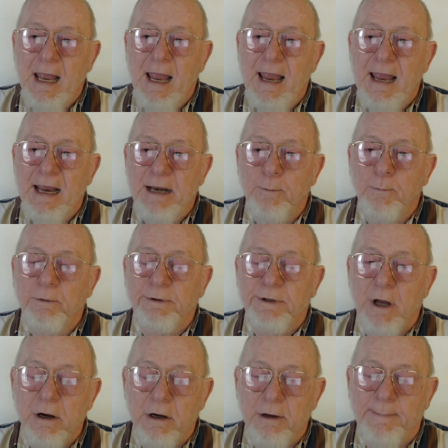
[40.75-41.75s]
And we'll
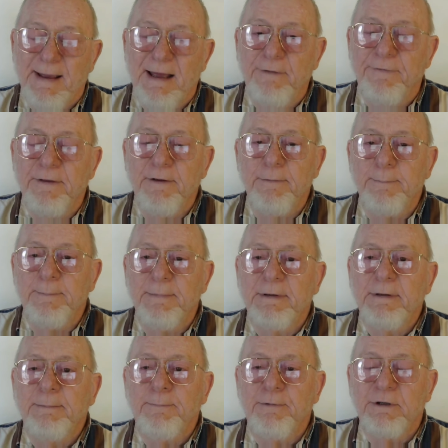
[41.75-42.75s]
talk about them
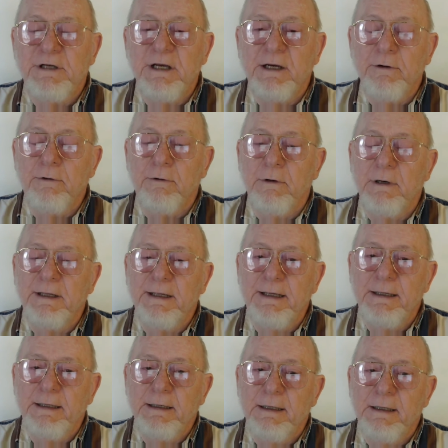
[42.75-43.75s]
particularly,